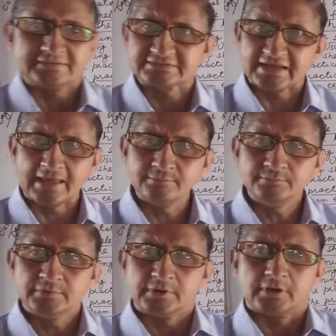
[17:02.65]
or
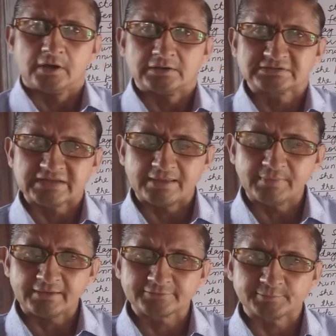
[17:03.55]
time expression,
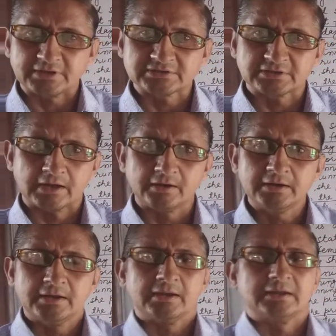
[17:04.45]
or time
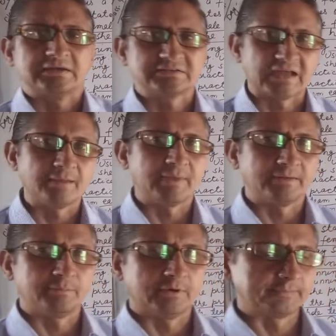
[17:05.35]
adverb.
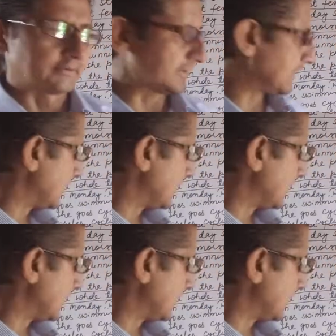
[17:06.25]
I have not